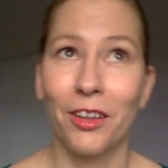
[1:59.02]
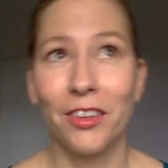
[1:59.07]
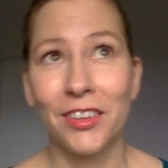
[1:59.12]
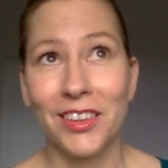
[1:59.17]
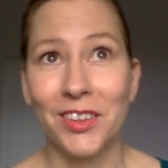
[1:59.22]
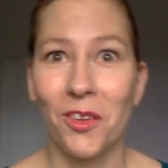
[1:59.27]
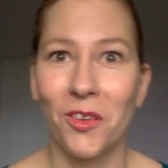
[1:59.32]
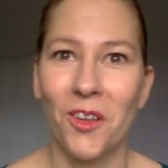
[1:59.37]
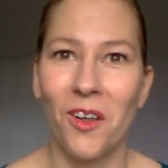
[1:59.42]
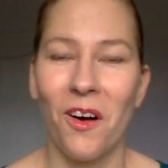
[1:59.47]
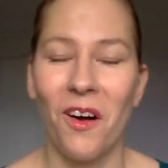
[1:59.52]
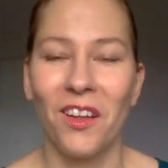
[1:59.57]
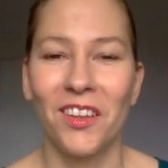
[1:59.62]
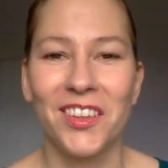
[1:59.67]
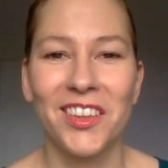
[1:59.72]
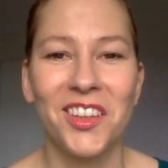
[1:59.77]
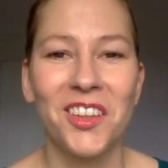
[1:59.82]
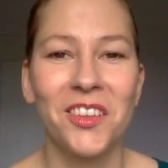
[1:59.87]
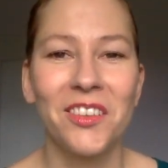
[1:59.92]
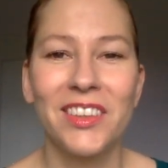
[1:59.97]
so-called
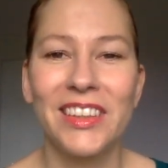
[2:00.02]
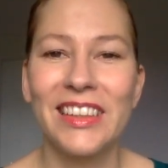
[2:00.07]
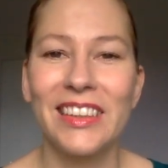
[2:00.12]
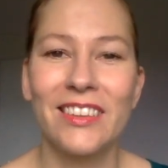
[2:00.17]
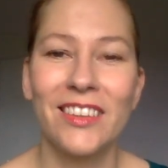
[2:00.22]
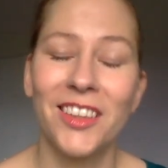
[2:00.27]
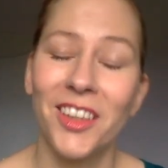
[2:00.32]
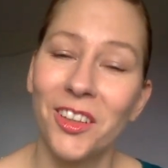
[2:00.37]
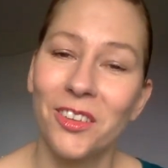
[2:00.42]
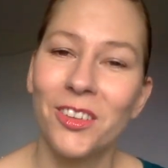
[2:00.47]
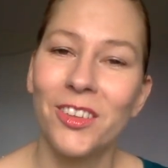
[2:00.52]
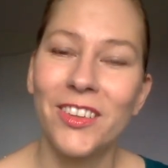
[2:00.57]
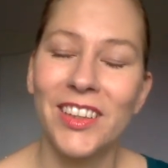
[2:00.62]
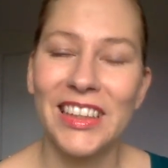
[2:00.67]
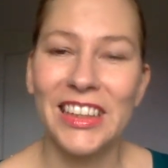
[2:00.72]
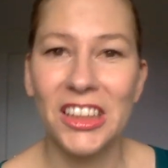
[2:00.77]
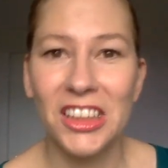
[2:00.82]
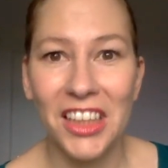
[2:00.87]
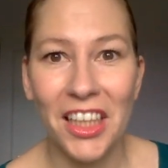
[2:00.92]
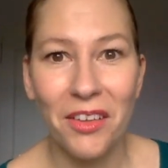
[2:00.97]
guru
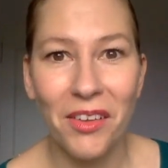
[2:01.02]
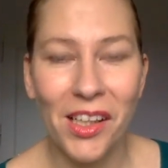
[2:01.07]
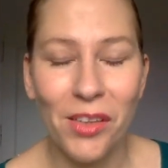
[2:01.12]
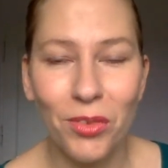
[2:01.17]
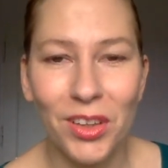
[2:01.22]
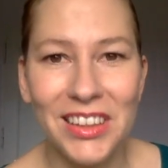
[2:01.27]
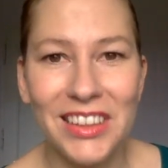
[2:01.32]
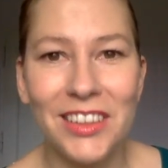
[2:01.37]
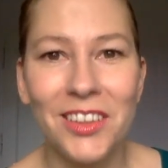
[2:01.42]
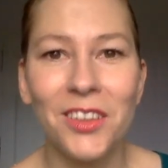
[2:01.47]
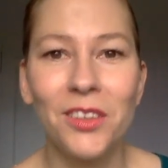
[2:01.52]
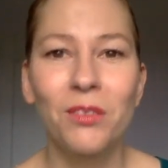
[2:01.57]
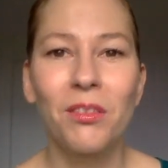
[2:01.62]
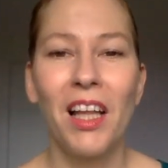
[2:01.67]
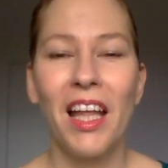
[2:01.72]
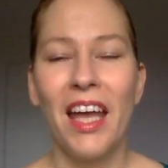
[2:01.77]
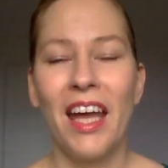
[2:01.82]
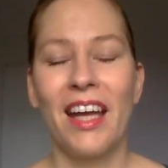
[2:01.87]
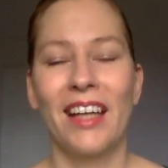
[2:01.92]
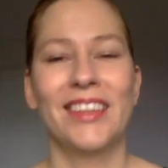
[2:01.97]
is sharing with you.
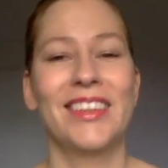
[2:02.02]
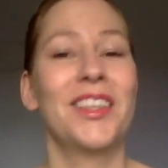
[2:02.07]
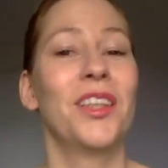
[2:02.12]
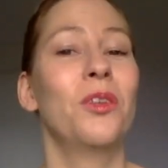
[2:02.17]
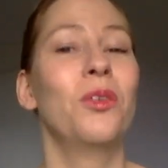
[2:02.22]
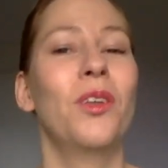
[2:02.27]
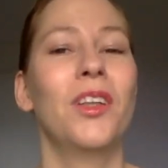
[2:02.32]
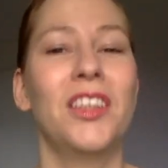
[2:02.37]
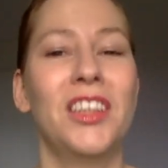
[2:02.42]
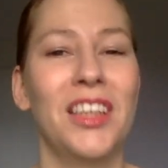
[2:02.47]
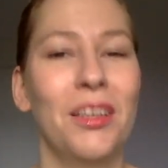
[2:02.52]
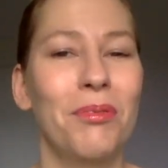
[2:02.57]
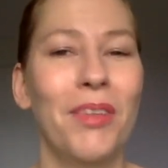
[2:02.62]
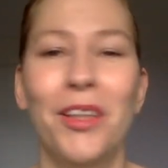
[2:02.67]
So Jim